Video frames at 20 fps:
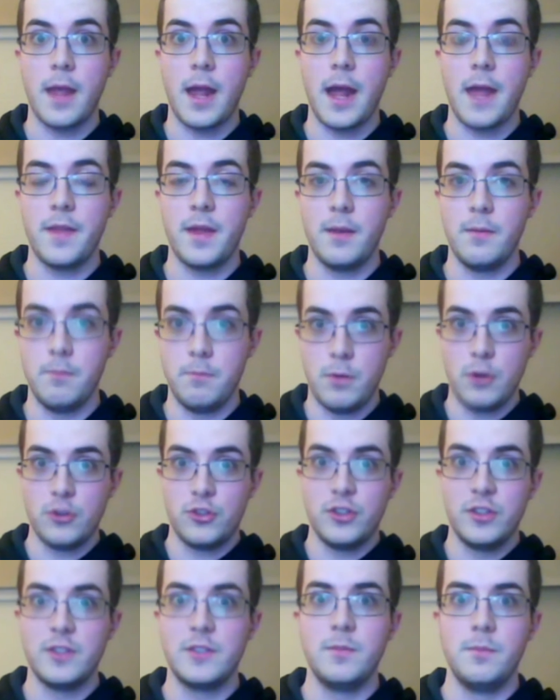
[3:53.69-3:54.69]
and then
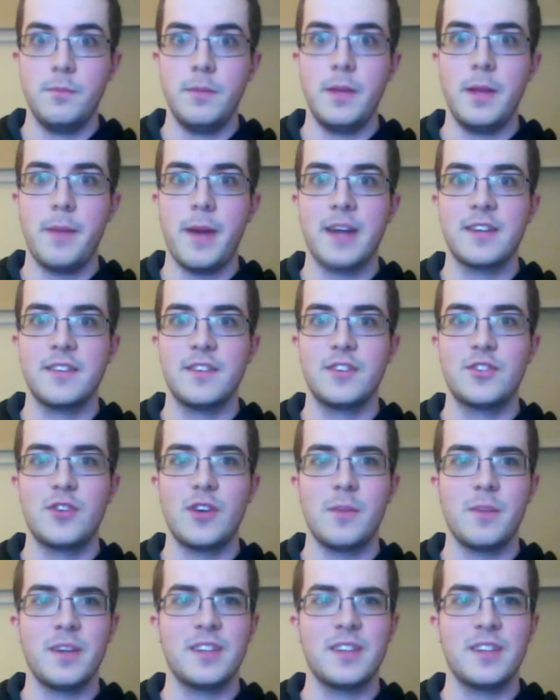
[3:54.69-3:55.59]
motioned me back to the strip.